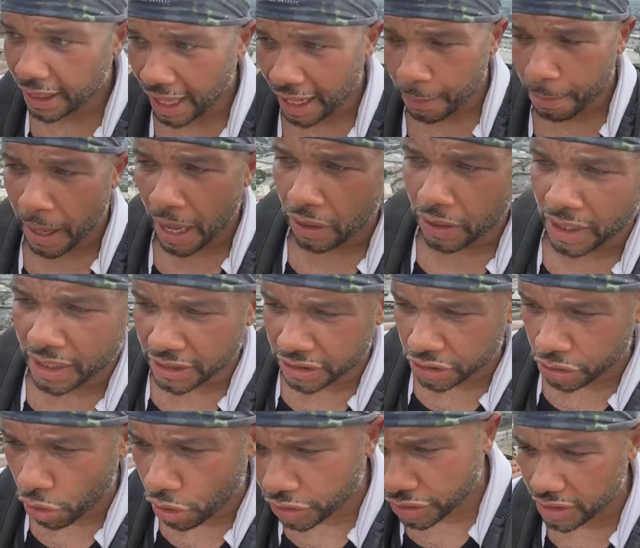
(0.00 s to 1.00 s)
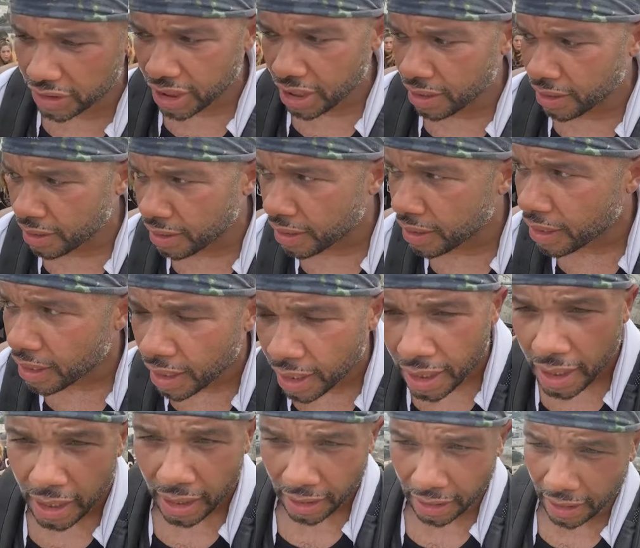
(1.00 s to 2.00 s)
lied about his charges.
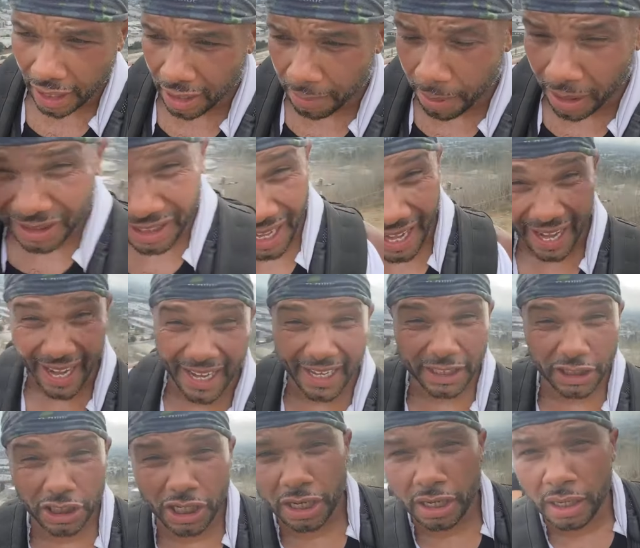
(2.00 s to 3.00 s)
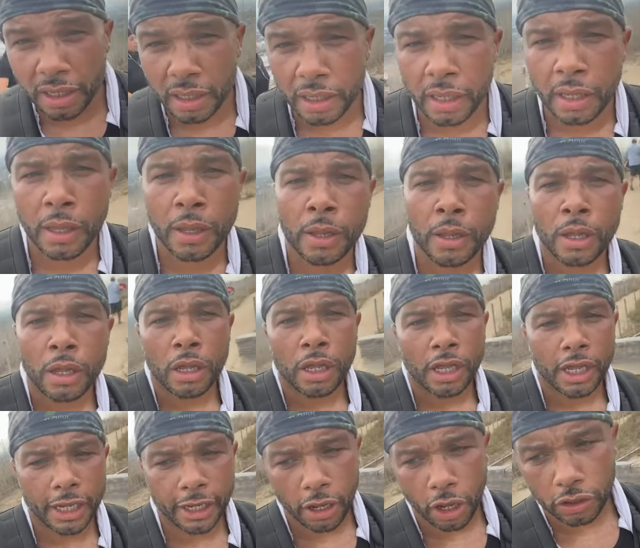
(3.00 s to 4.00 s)
He lied about the age
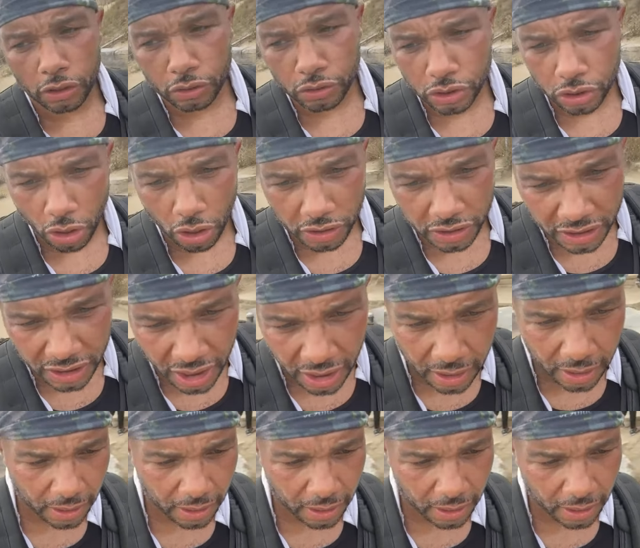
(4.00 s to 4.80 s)
he caught those charges.